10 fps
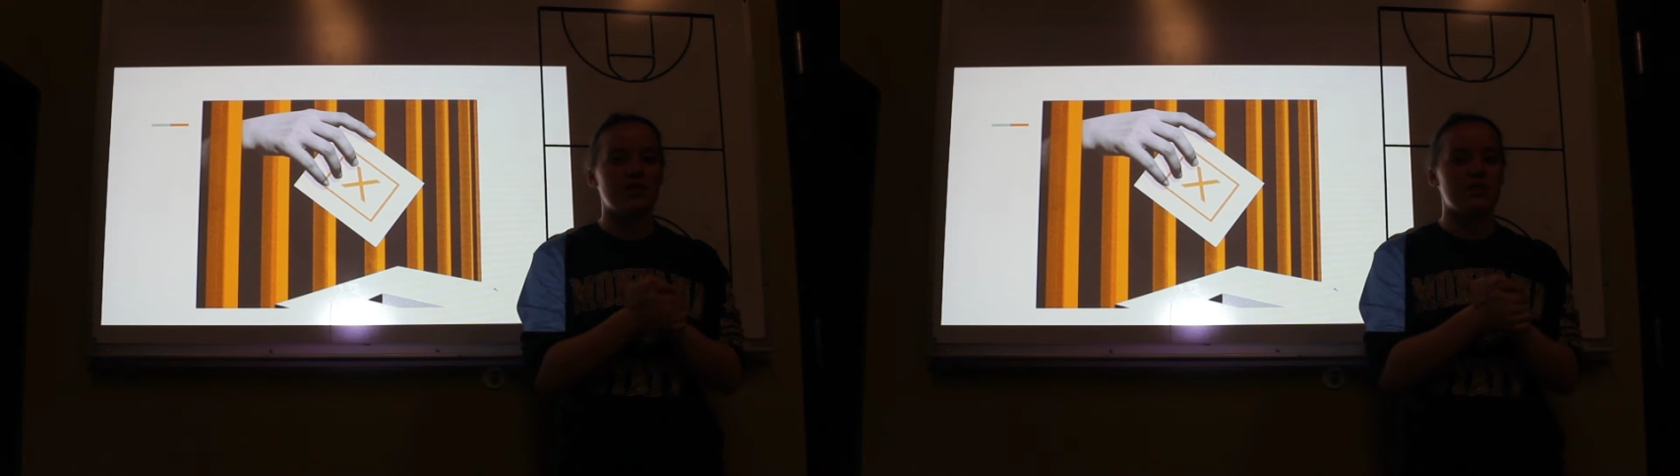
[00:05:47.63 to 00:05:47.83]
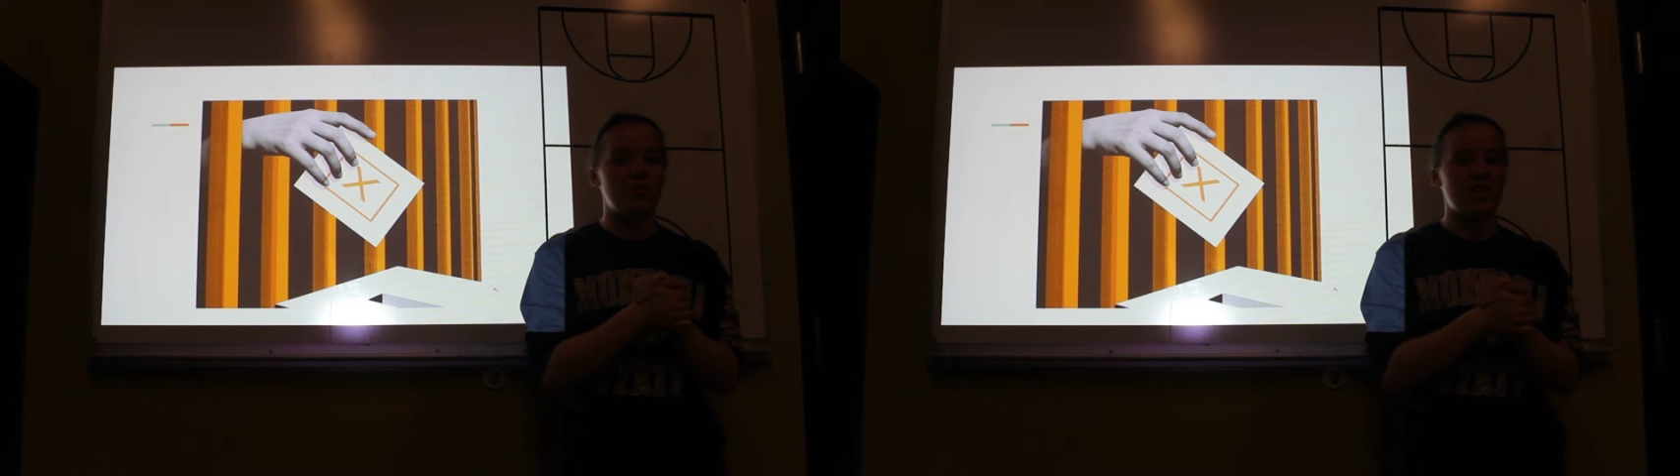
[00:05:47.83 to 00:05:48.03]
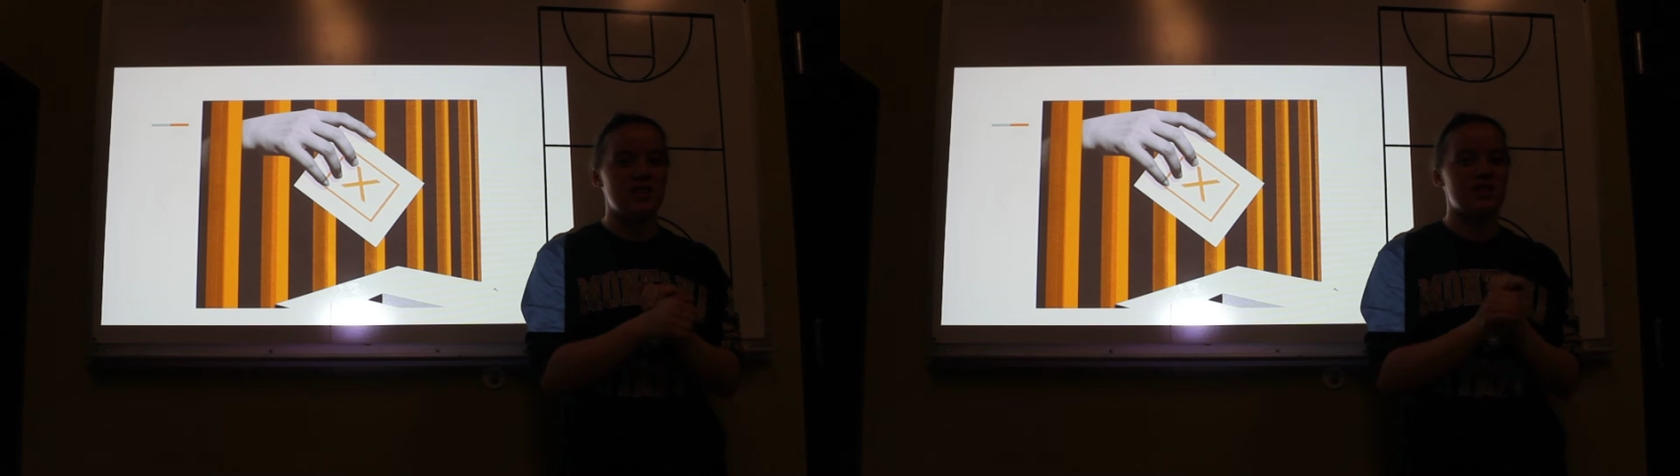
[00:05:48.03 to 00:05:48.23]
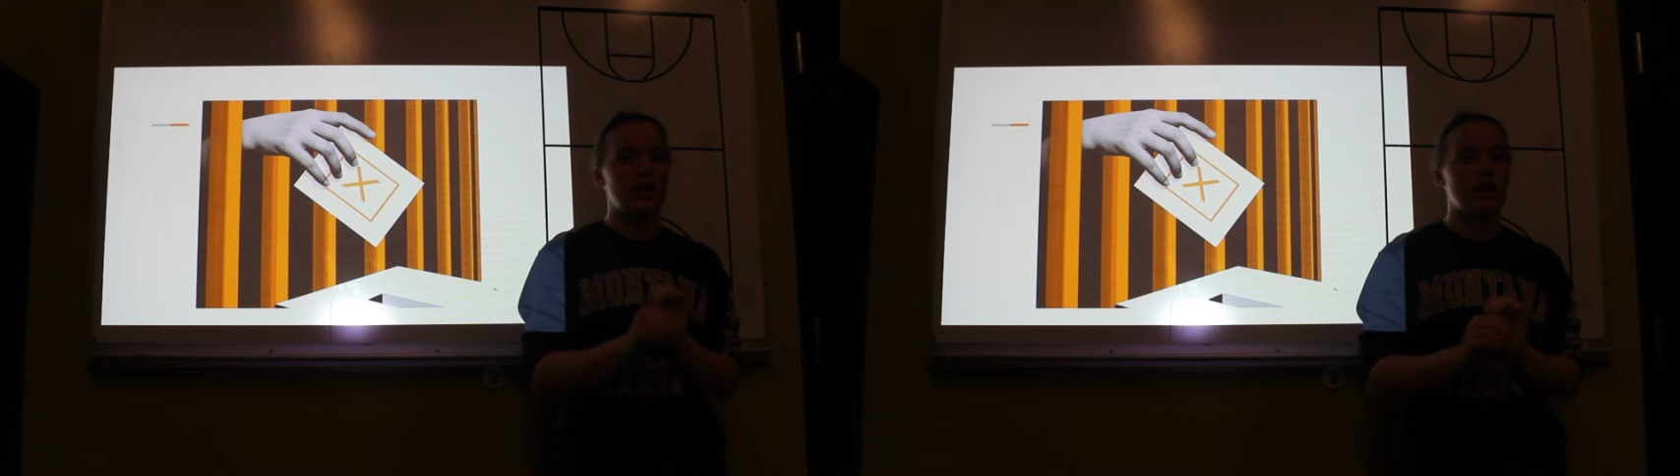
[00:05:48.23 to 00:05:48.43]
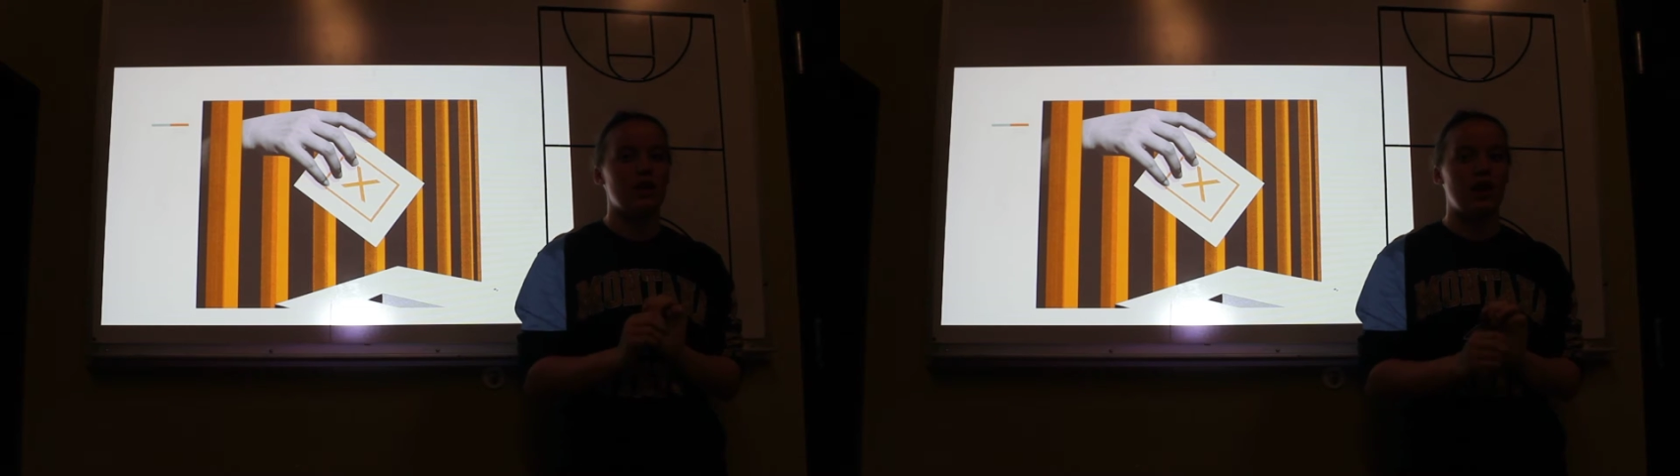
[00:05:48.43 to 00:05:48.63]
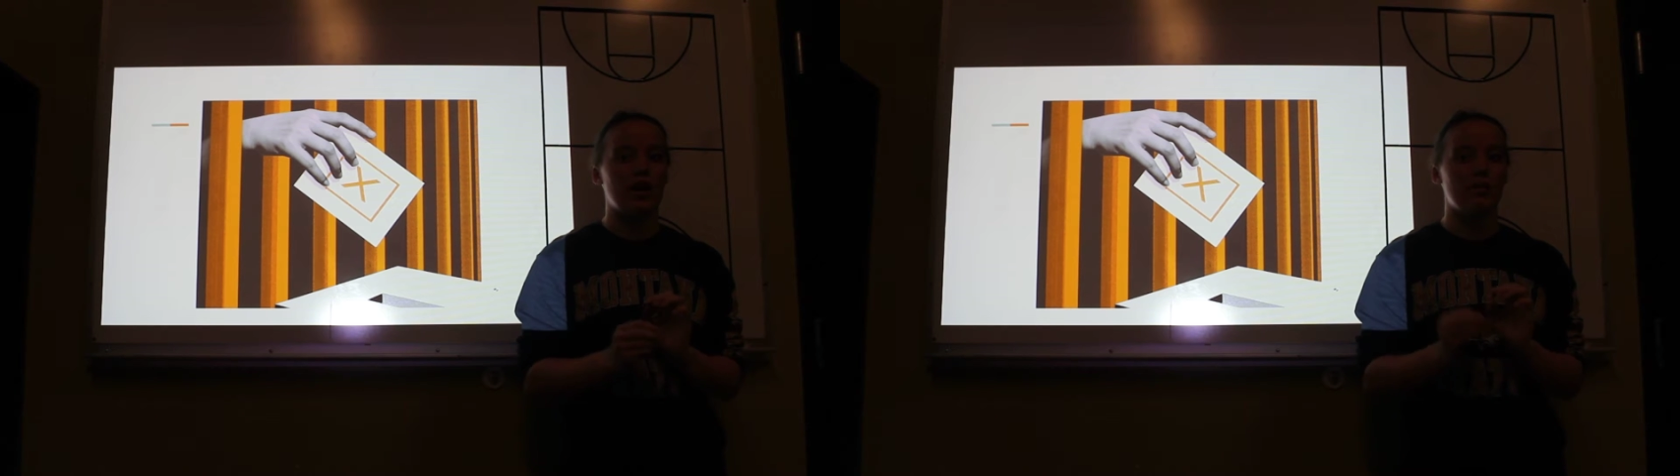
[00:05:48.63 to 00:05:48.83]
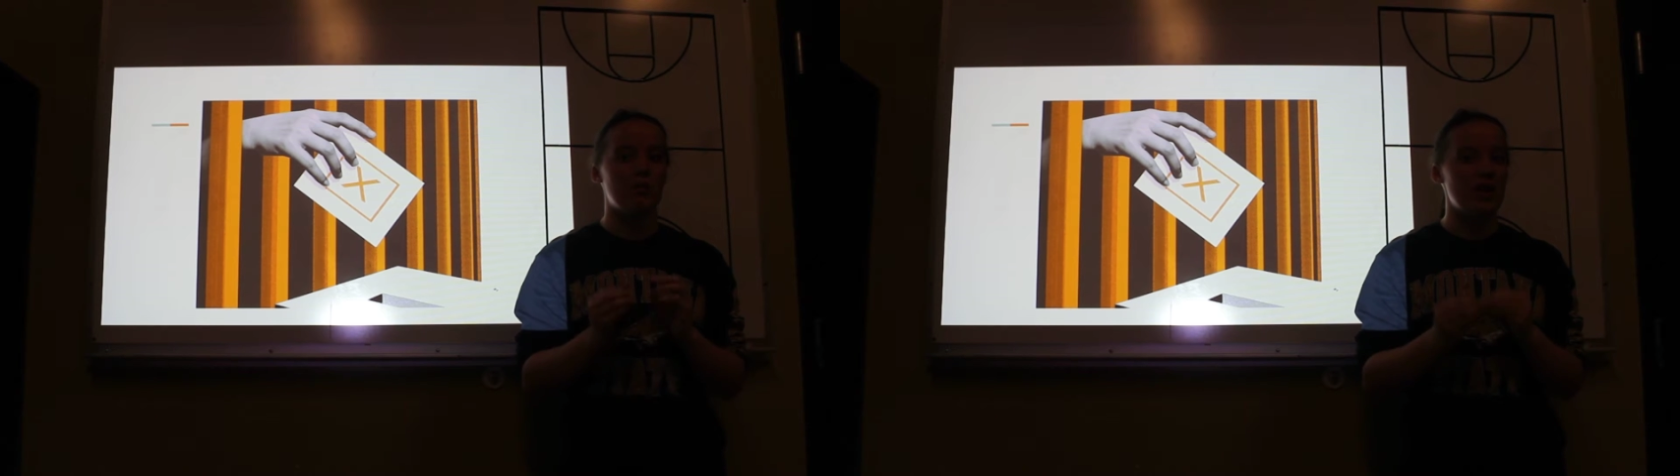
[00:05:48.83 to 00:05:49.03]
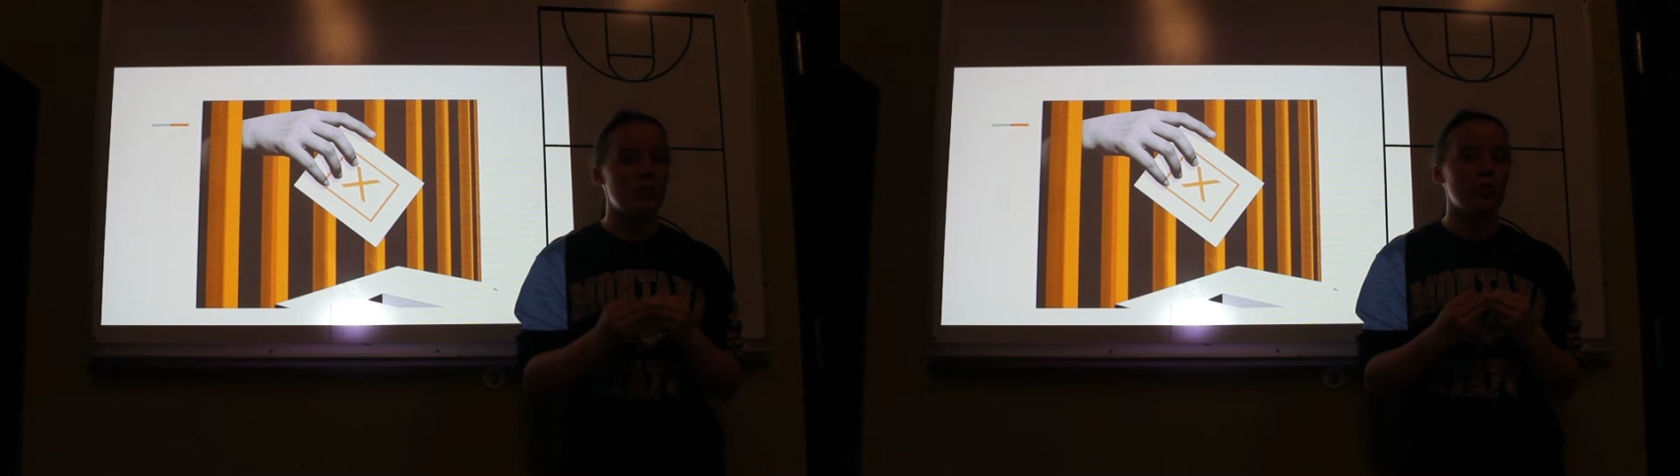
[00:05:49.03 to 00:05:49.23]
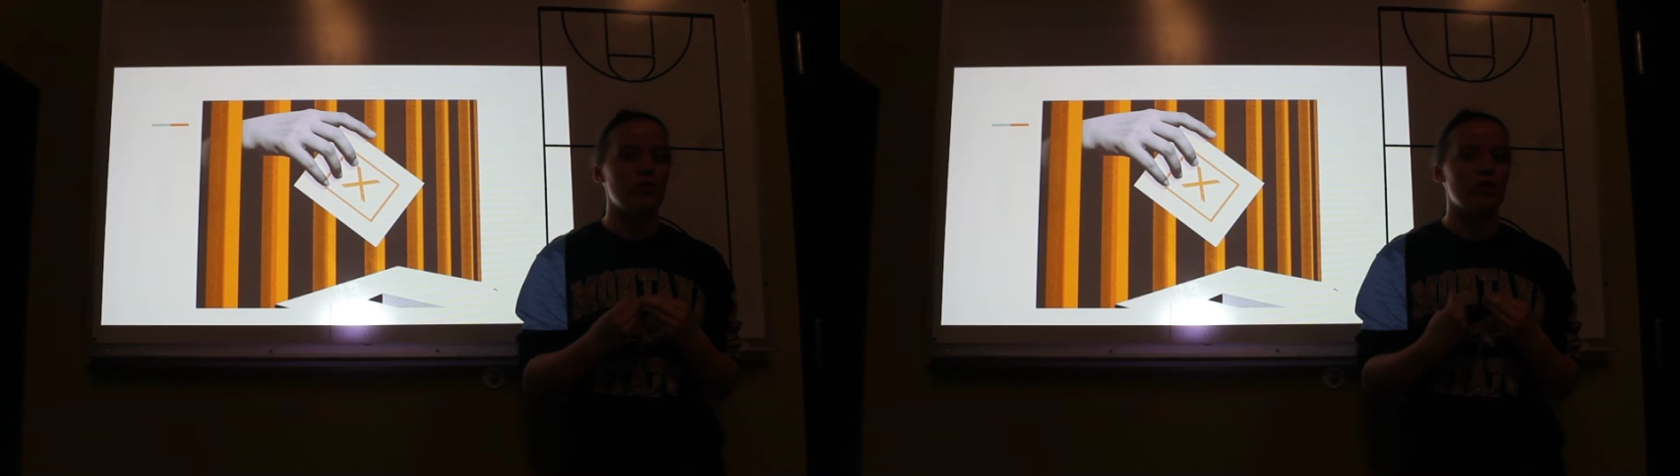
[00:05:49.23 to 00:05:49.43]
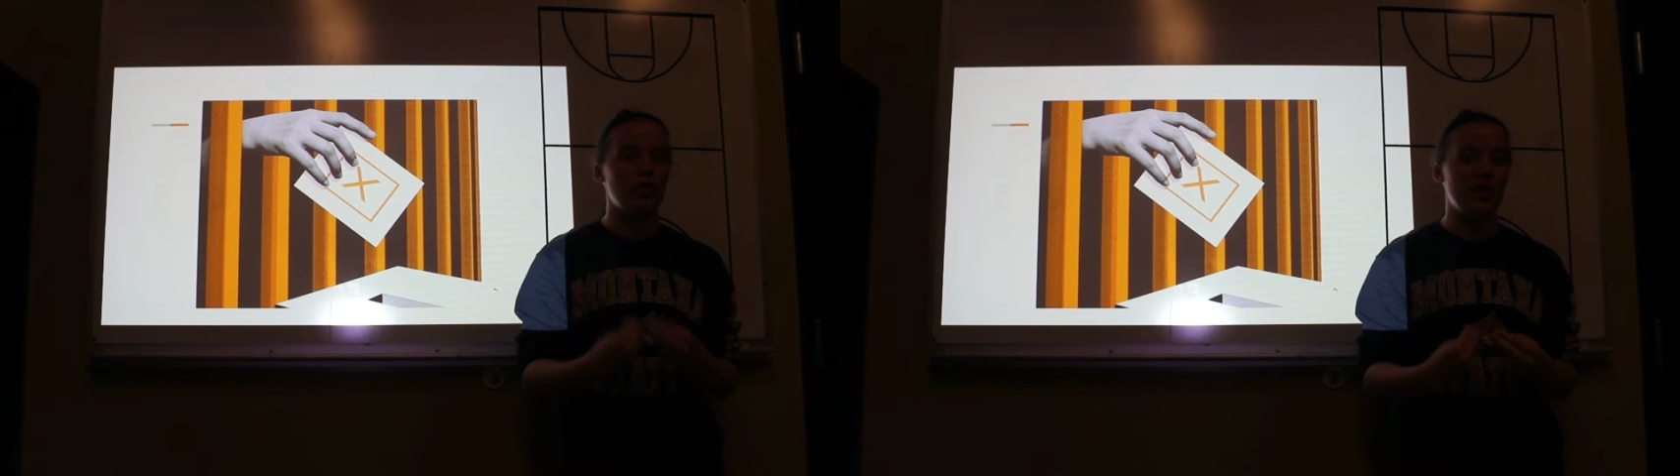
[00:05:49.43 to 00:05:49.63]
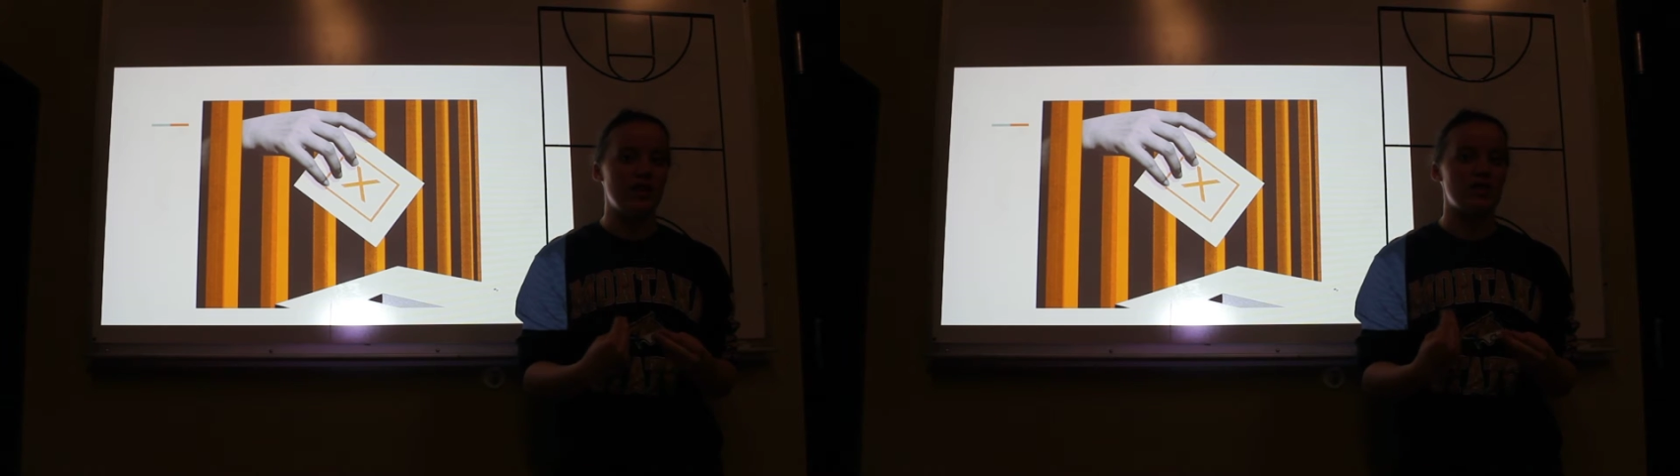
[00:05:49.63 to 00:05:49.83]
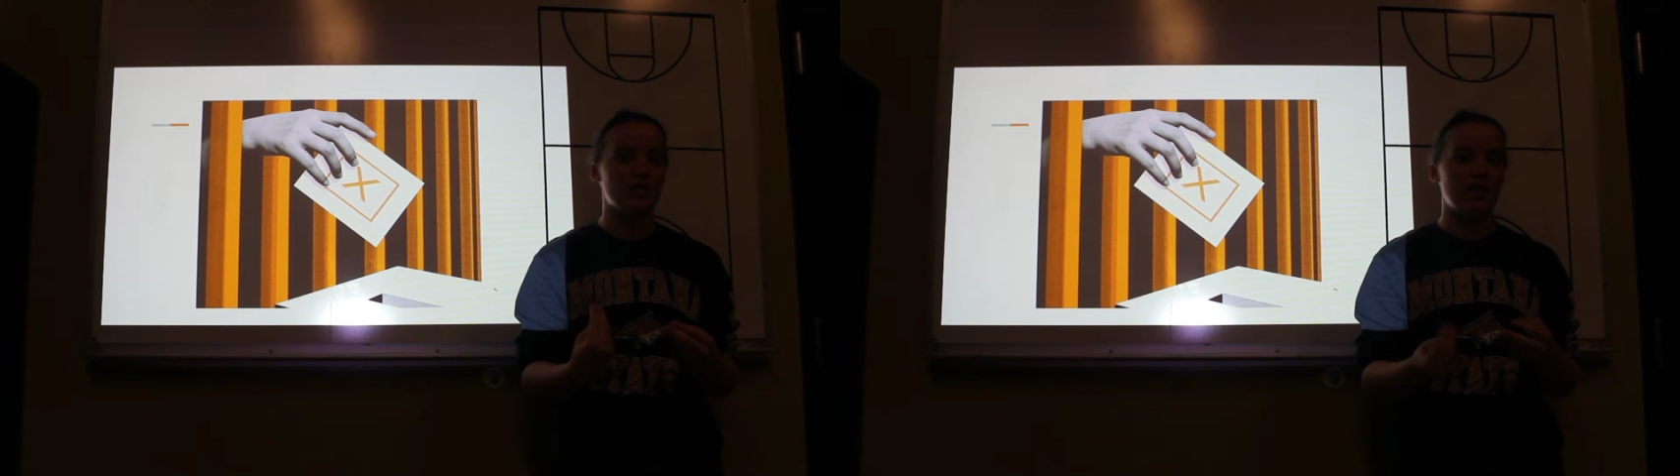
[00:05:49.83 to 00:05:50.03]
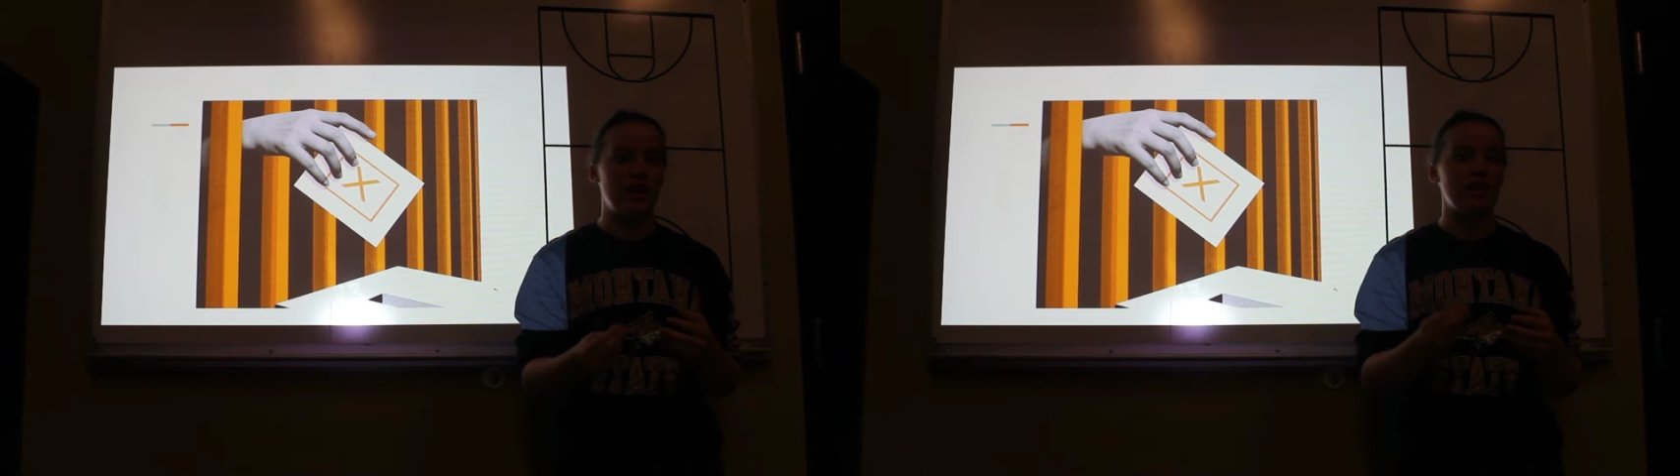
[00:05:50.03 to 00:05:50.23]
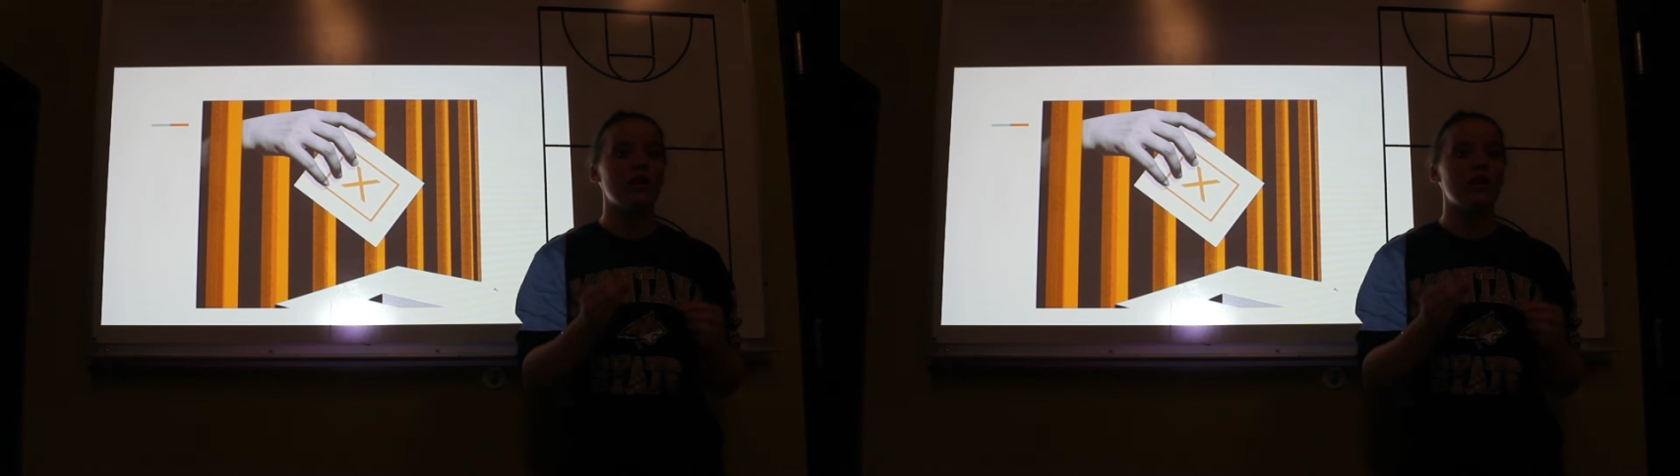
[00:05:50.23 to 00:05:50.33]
It's because not a lot of people voted. So like,